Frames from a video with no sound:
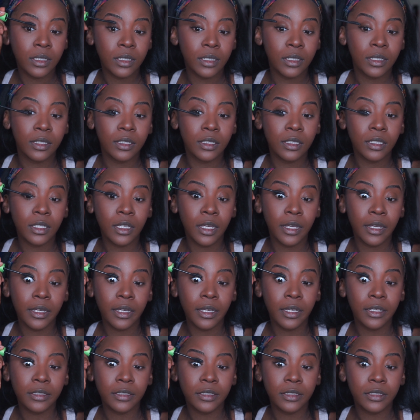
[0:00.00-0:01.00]
And yeah
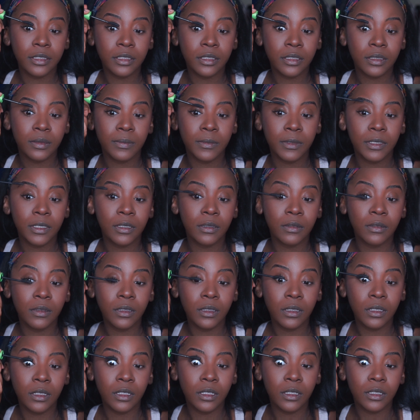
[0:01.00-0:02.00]
guys, it took me a
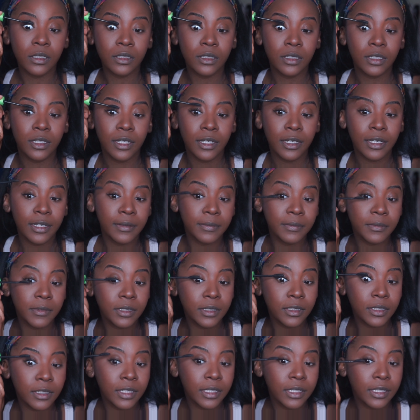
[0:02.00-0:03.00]
long time
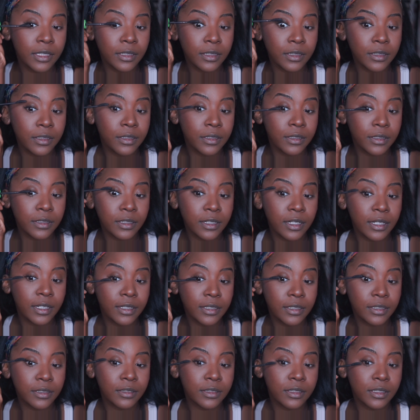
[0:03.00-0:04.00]
to like learn how
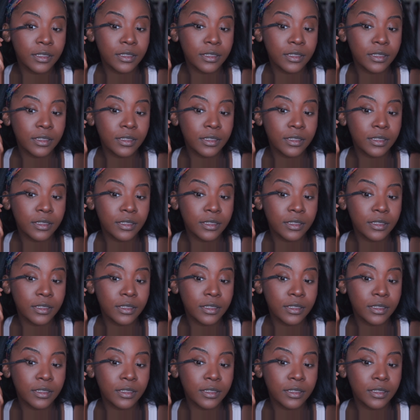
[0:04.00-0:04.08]
to use